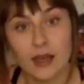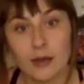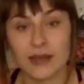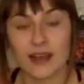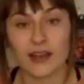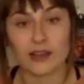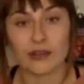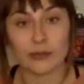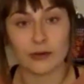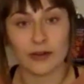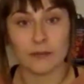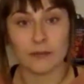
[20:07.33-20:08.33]
because
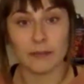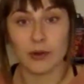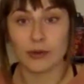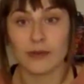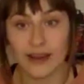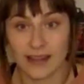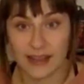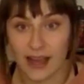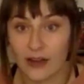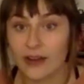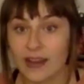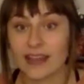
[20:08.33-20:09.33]
we're both running
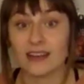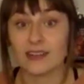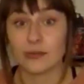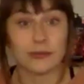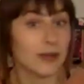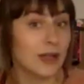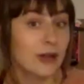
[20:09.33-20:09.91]
out and it's